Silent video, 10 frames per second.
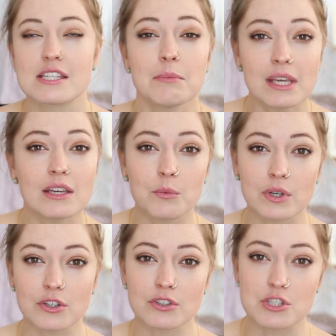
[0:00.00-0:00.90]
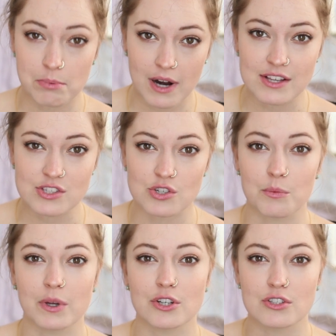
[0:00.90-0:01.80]
to me, when you're depressed or
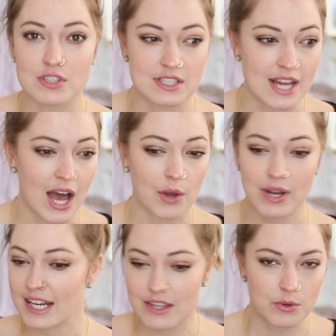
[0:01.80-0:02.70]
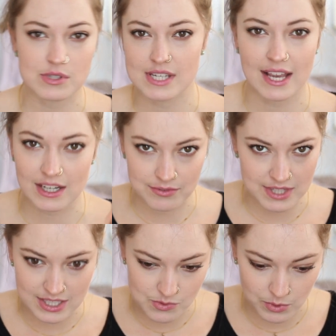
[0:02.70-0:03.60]
when you're down, any of those negative
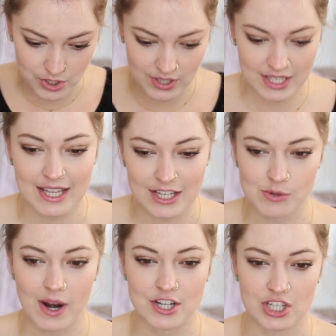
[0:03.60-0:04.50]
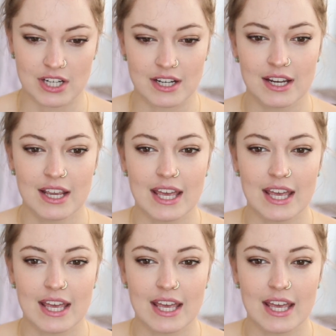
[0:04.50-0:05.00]
things, when you're in that direction,